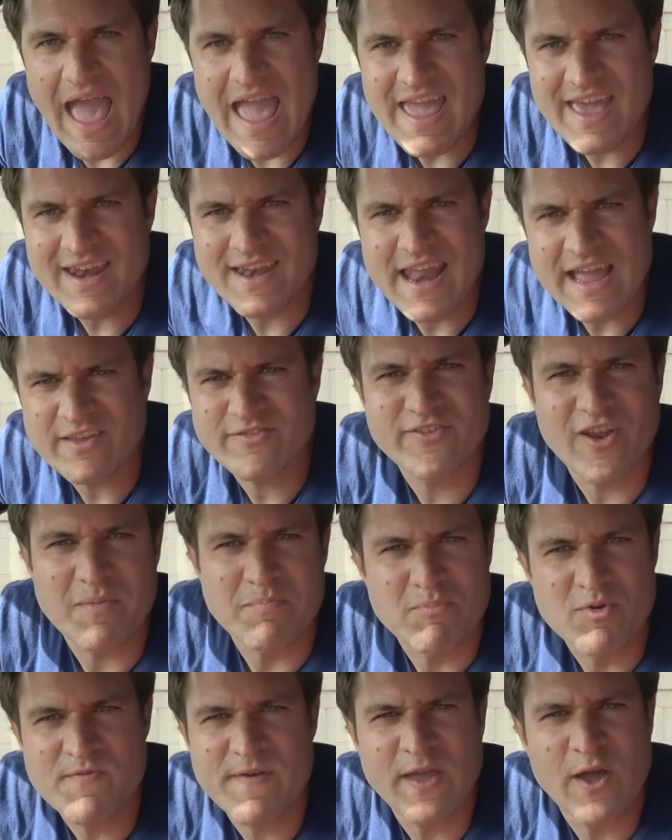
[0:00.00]
And next up,
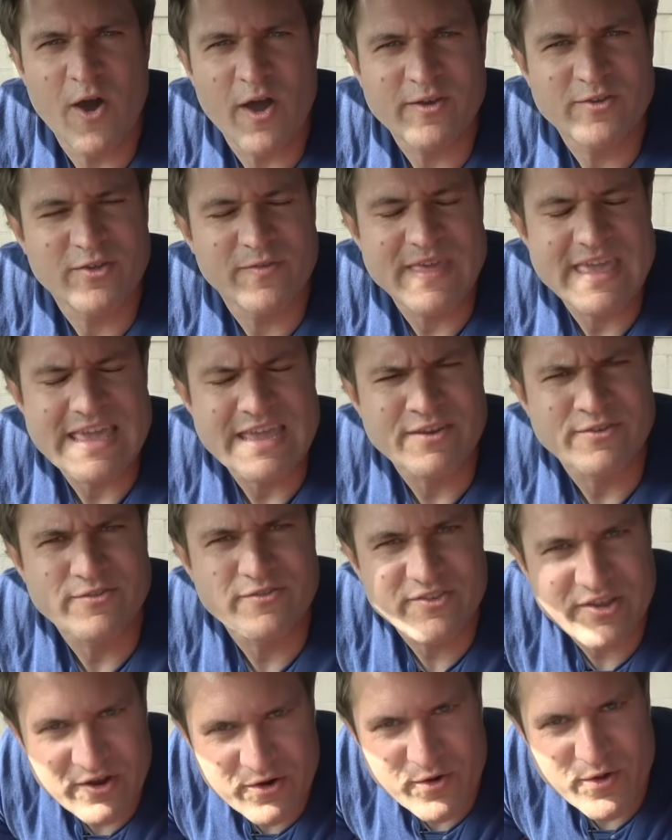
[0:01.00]
moving on to the
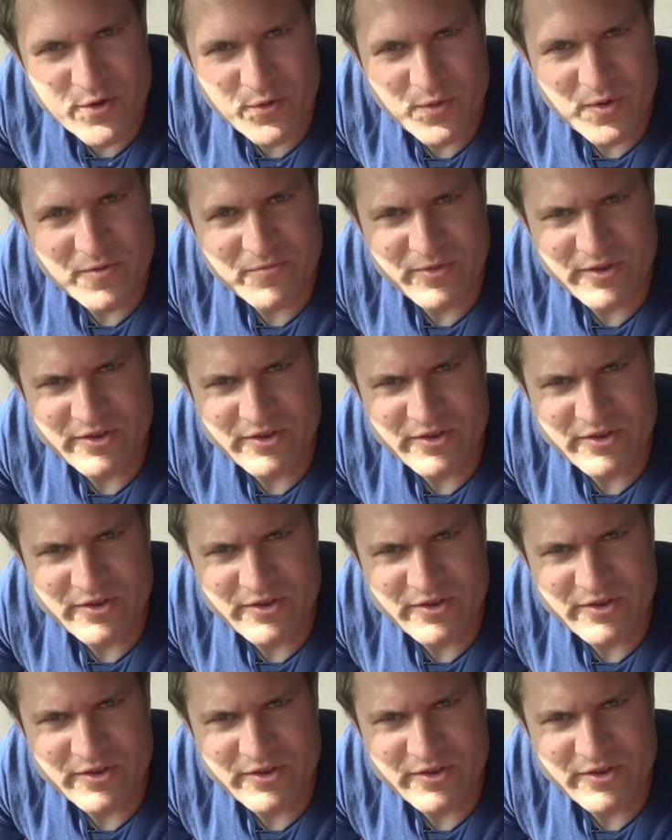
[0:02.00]
interior of